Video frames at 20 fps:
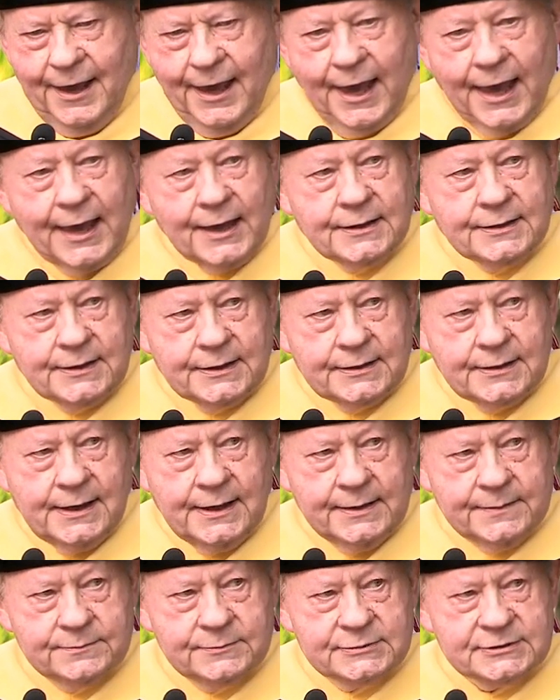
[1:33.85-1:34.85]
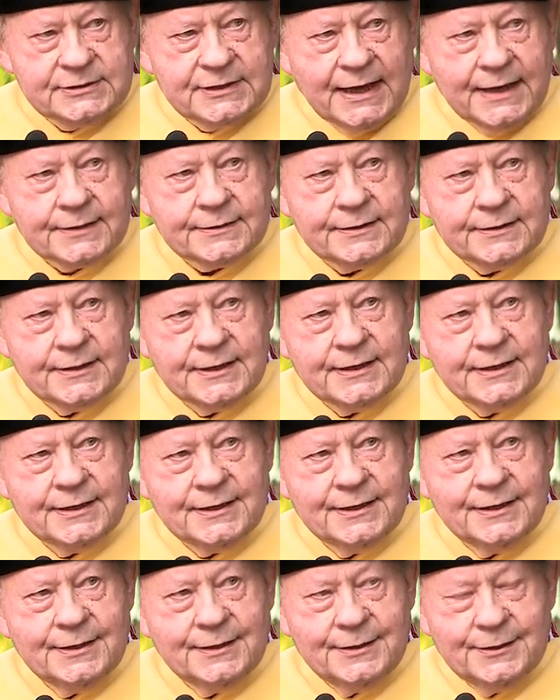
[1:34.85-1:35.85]
And it comes at
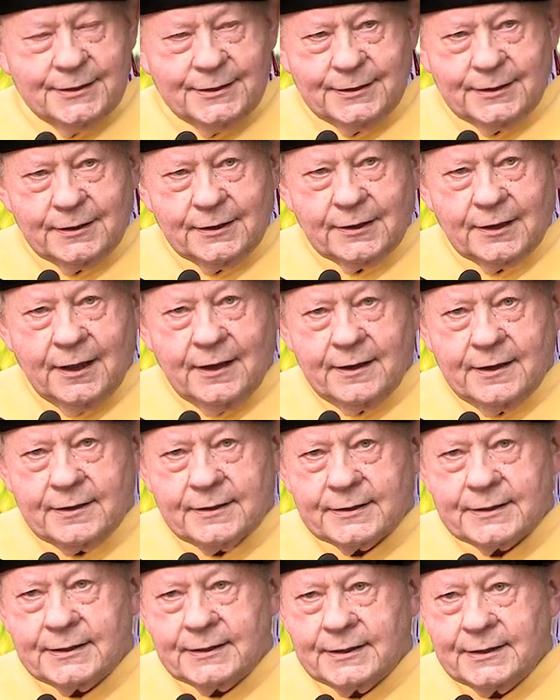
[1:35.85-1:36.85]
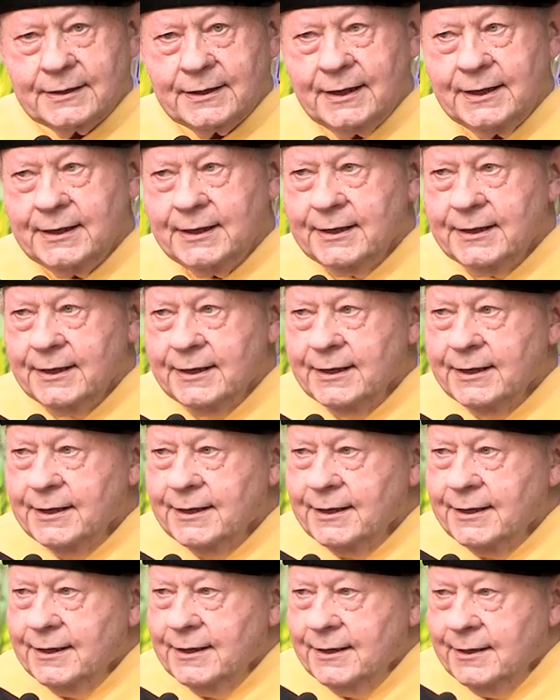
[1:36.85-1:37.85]
the long,
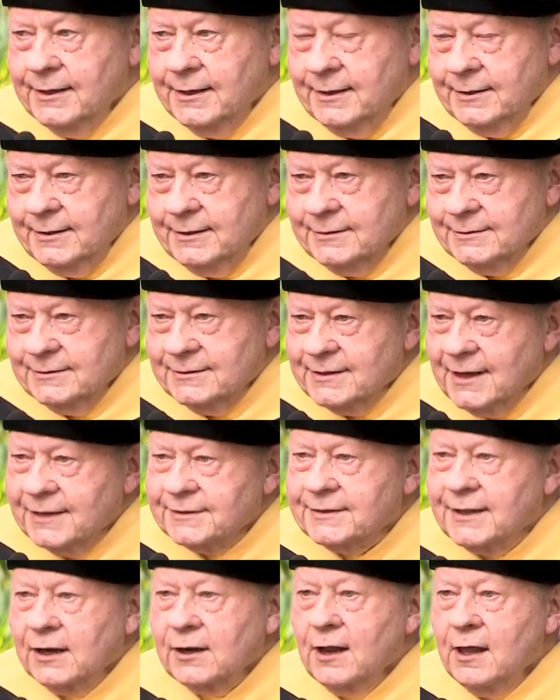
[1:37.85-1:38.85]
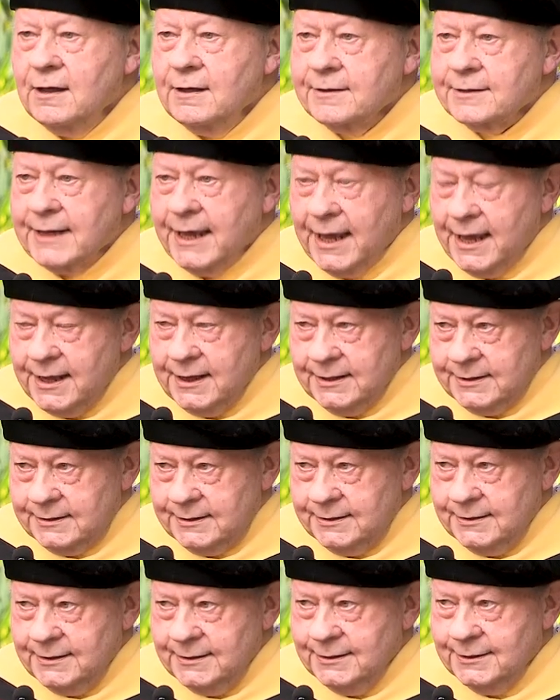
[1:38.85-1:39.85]
not the long
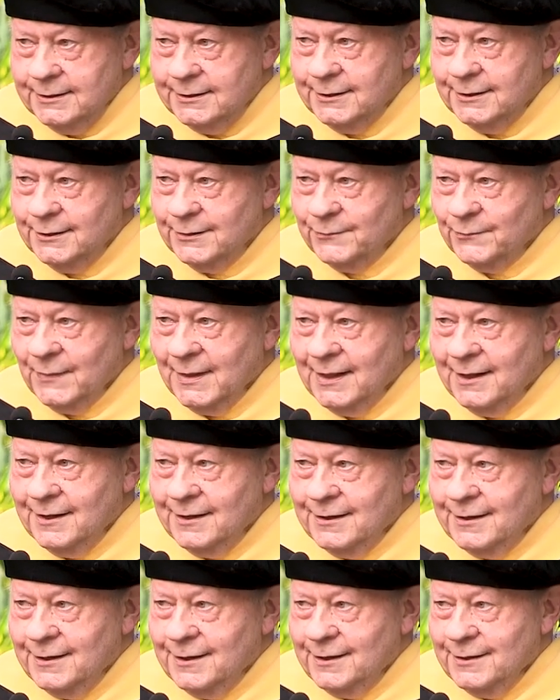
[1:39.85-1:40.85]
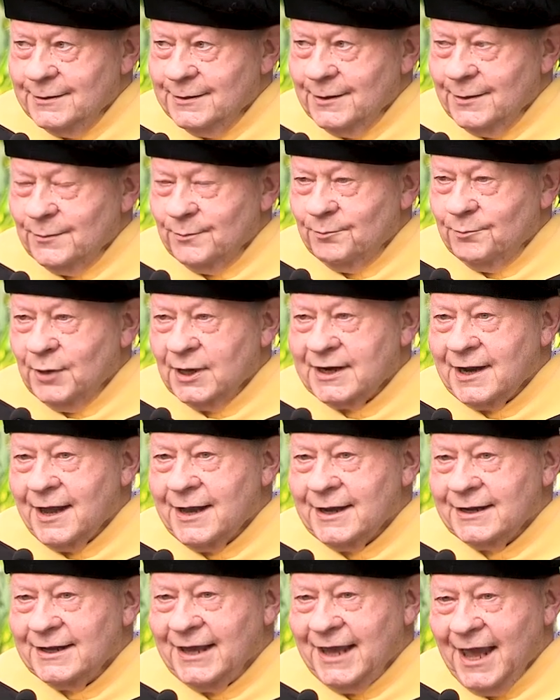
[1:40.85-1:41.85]
end, but
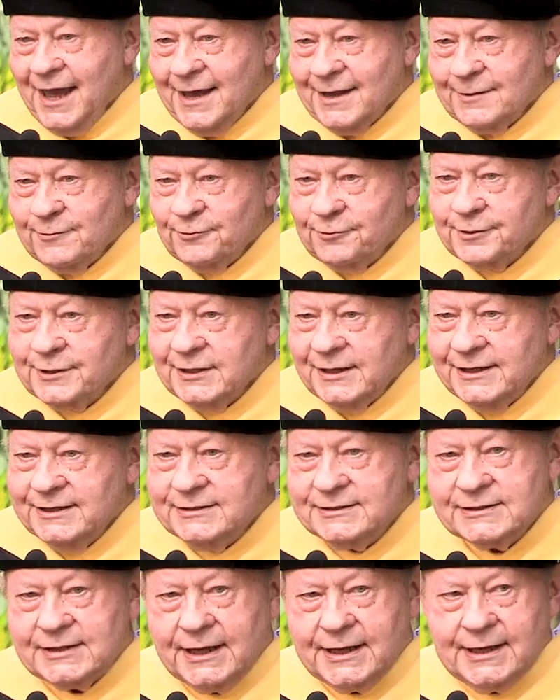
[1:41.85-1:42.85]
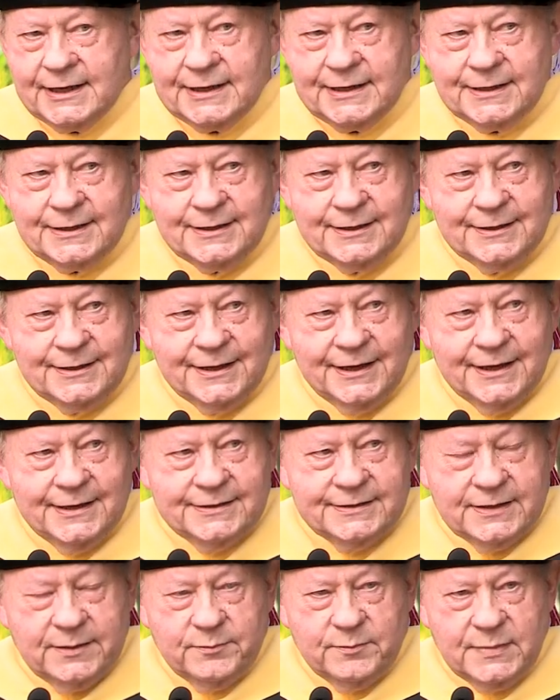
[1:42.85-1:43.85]
I can't really say
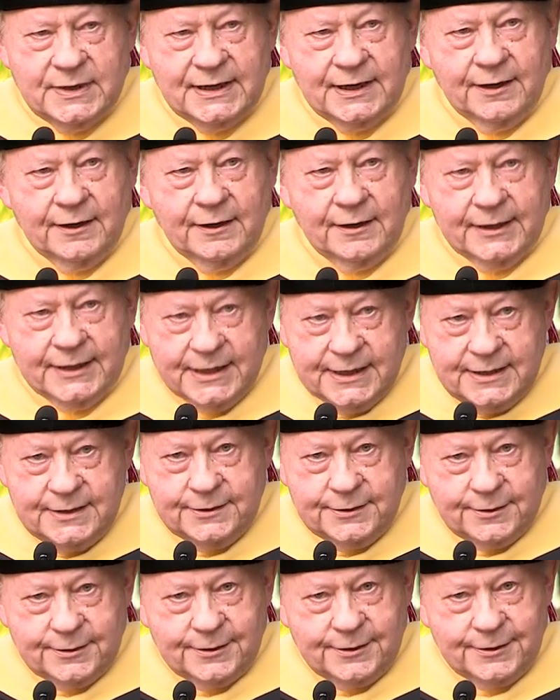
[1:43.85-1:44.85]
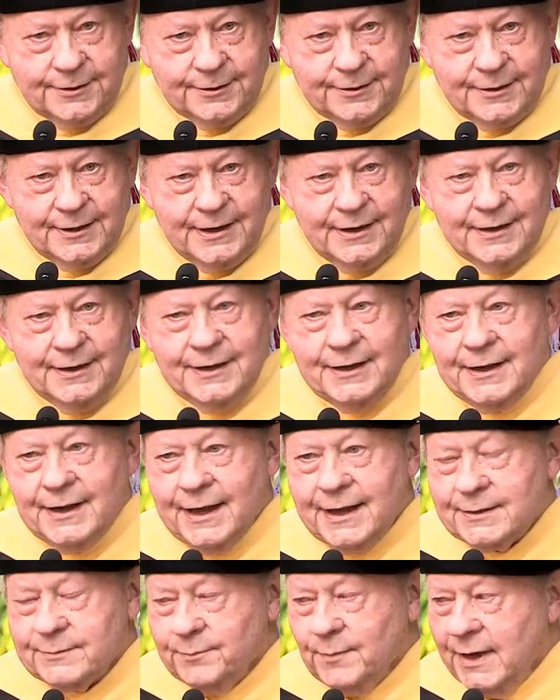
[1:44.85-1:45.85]
in the middle either
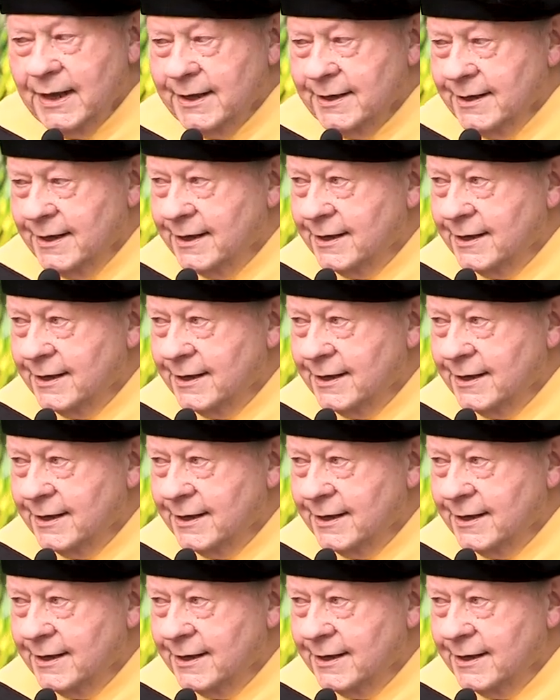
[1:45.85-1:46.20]
at my